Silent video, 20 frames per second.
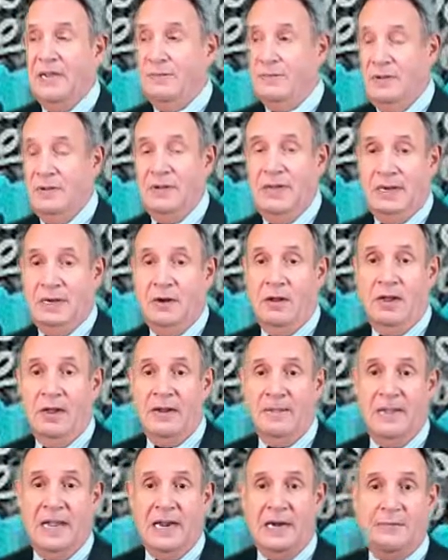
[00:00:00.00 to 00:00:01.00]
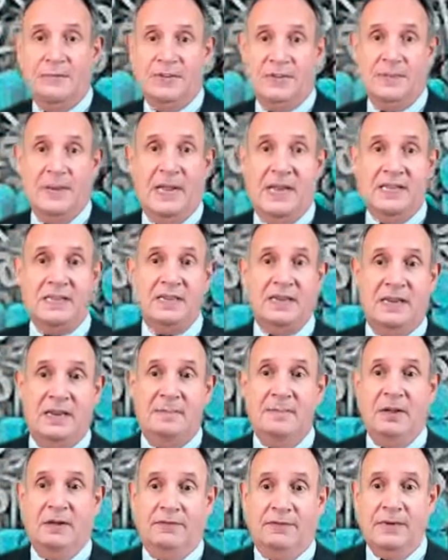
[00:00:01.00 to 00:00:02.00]
If you get an automatic response
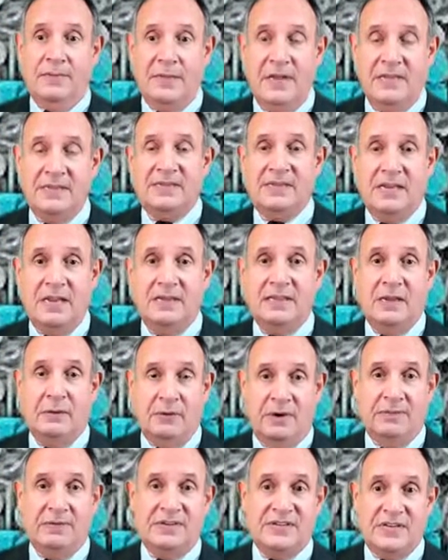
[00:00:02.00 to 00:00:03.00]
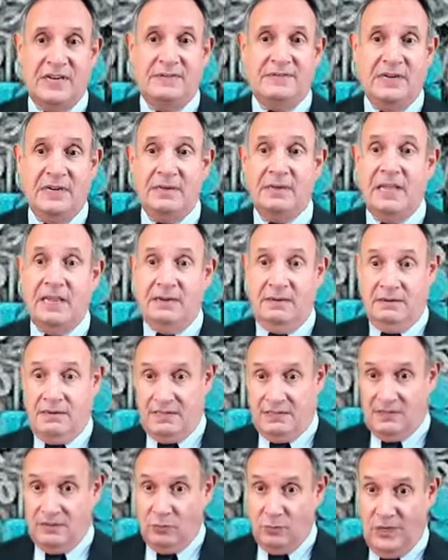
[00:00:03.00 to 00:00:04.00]
email from us saying that we received it, then
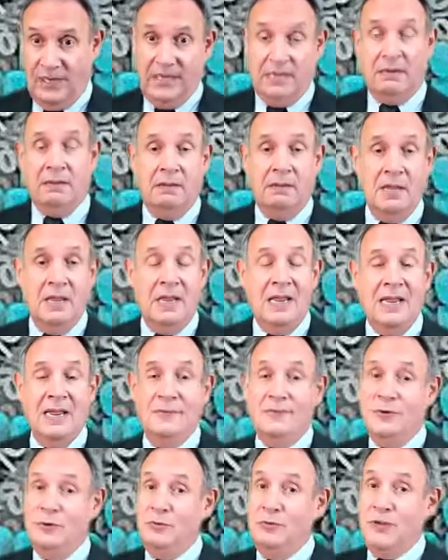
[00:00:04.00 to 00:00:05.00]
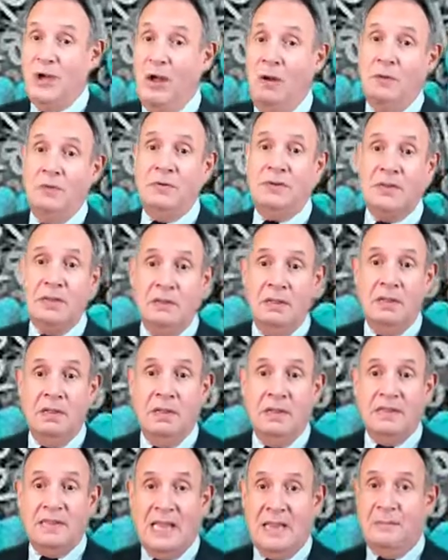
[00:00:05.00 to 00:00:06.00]
it's a win. If you don't,
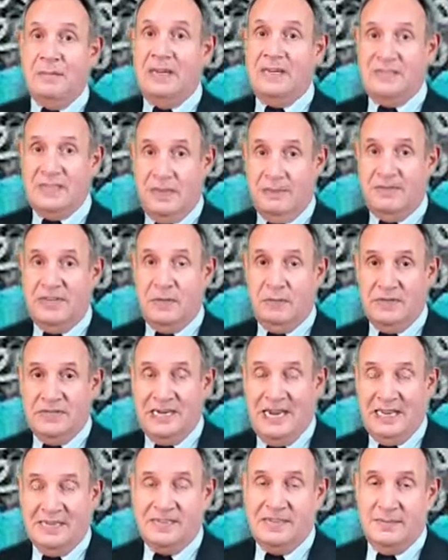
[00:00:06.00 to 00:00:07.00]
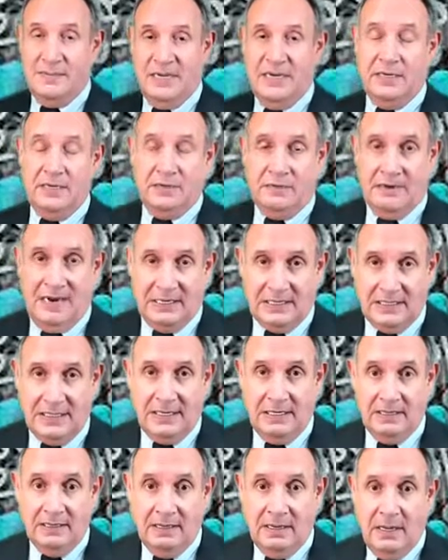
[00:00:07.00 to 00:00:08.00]
that means something was not submitted
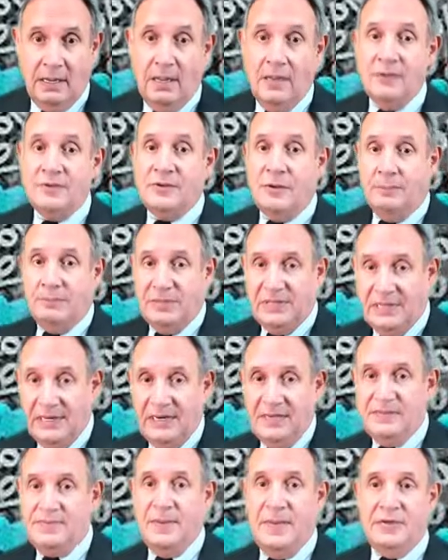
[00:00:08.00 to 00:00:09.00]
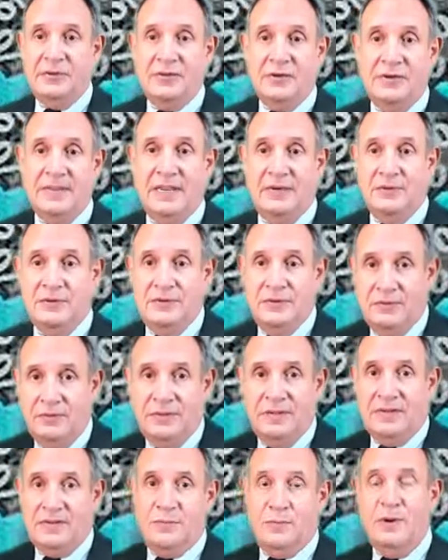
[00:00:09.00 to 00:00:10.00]
correctly. So please make sure that you do
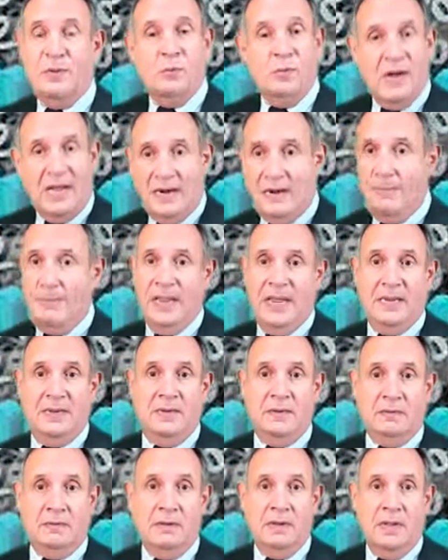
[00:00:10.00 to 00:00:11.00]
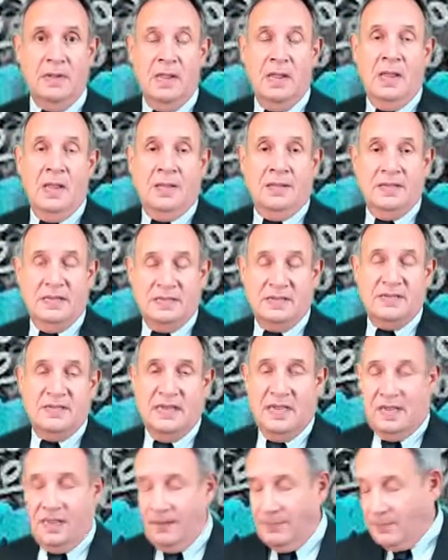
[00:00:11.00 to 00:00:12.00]
this. We want to pay you. This
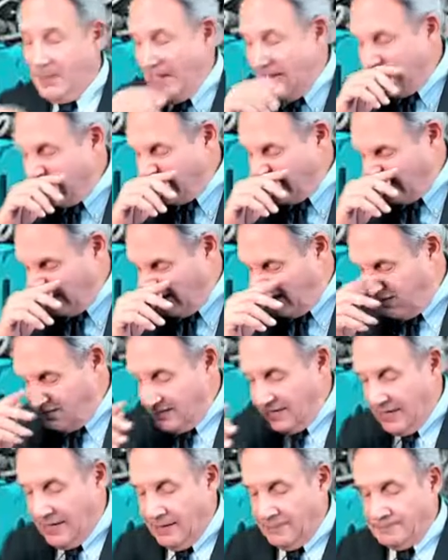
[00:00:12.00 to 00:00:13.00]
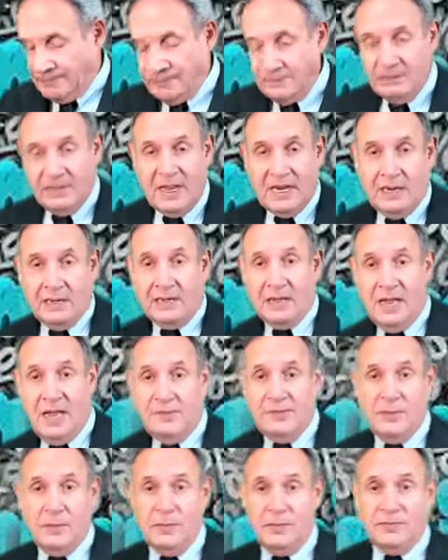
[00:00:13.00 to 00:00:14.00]
past Tuesday on
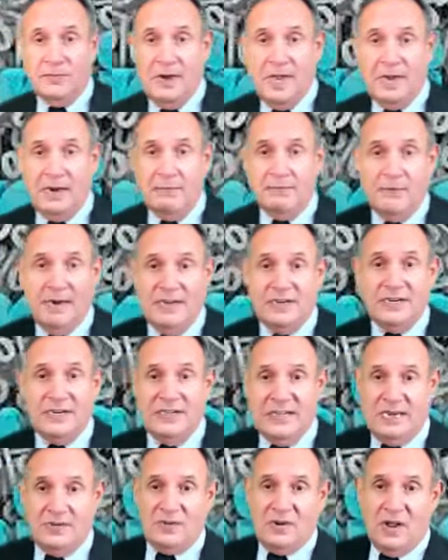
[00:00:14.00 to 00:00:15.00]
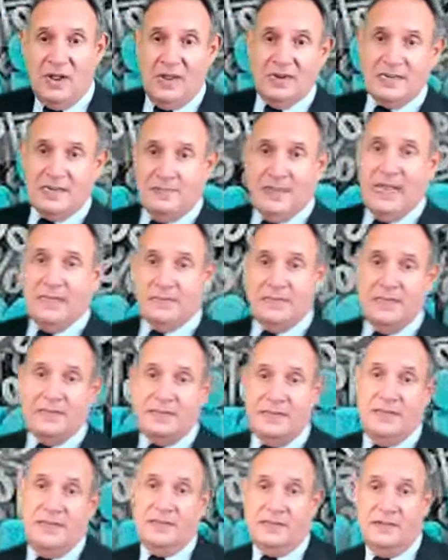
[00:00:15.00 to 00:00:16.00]
Coffee with Ron and Reggie, they talked about
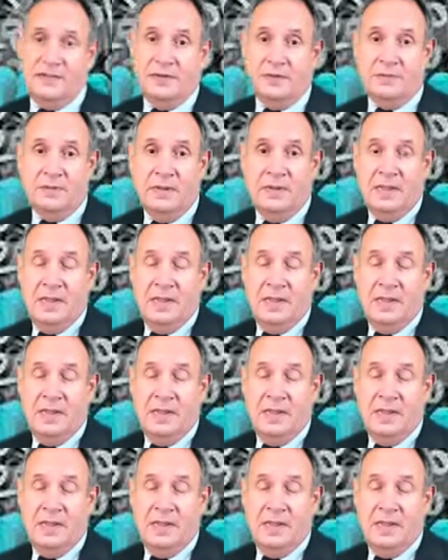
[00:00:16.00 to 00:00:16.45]
this issue.